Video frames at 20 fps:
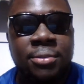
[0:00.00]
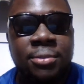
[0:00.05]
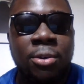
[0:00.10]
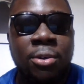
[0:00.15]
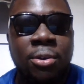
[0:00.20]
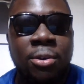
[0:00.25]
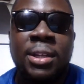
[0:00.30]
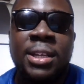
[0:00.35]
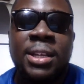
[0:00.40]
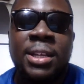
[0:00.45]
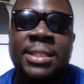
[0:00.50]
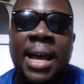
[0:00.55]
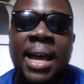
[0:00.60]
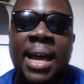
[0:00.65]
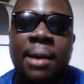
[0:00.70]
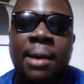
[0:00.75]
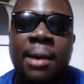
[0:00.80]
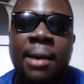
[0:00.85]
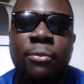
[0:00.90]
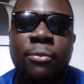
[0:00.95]
Only
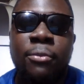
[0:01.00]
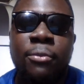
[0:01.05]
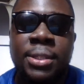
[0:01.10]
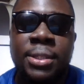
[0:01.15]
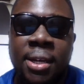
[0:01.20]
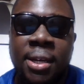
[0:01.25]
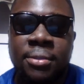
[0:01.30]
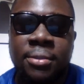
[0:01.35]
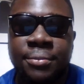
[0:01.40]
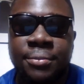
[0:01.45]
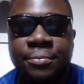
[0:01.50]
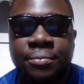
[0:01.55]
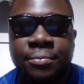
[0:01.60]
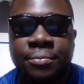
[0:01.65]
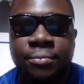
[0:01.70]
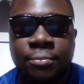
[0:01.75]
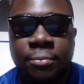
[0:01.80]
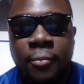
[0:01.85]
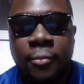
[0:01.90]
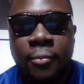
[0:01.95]
time will tell.
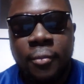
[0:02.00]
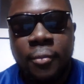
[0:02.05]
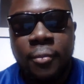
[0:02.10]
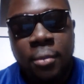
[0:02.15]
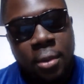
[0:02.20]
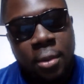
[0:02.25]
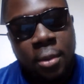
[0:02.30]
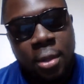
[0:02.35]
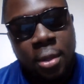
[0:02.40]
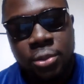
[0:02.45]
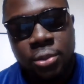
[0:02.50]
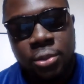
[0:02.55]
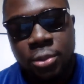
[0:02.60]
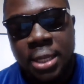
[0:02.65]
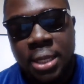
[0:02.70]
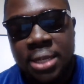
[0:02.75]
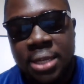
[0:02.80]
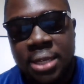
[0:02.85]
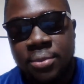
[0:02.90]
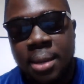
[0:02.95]
So
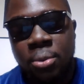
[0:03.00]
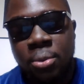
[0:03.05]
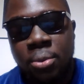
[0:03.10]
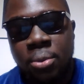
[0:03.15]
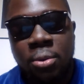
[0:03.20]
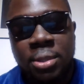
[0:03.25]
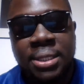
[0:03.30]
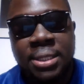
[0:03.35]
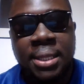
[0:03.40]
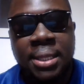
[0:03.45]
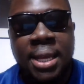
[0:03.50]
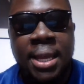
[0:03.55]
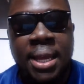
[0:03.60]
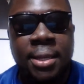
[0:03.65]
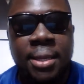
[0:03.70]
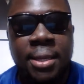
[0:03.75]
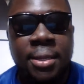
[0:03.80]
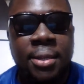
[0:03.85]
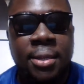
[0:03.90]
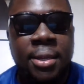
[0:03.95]
that's where I'm going tonight.
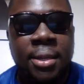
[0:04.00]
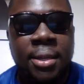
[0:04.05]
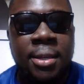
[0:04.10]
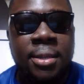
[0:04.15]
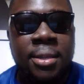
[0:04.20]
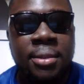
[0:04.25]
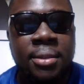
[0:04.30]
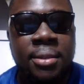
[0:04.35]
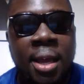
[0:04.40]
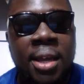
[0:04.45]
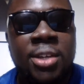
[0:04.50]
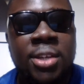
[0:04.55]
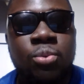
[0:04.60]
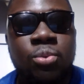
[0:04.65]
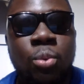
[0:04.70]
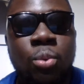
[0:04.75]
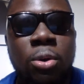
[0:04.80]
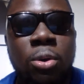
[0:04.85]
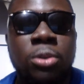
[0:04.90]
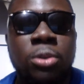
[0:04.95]

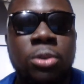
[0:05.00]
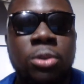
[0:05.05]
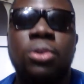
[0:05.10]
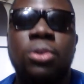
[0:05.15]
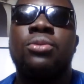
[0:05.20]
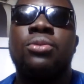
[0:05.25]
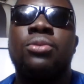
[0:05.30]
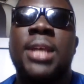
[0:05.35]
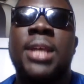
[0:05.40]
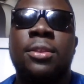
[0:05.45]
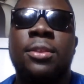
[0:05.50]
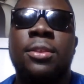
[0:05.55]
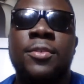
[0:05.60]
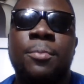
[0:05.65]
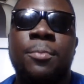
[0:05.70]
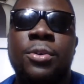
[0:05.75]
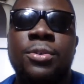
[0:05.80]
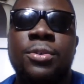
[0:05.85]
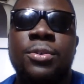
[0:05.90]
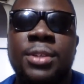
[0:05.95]
Nuggets will close out the
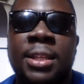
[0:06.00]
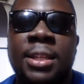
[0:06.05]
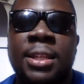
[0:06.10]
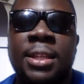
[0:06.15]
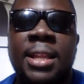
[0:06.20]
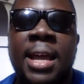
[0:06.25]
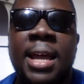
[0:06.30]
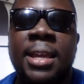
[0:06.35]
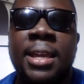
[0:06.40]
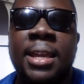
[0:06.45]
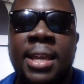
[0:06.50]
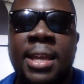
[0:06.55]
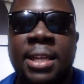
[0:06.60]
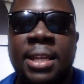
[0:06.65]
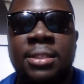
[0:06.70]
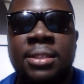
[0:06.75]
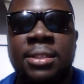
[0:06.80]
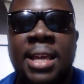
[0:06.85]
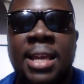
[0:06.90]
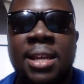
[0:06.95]
Spurs tonight in
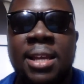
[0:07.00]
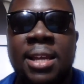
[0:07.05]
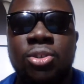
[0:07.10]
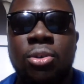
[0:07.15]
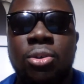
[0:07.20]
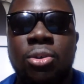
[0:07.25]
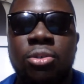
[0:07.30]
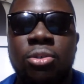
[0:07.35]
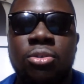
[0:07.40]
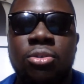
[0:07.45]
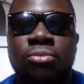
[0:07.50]
San Antonio.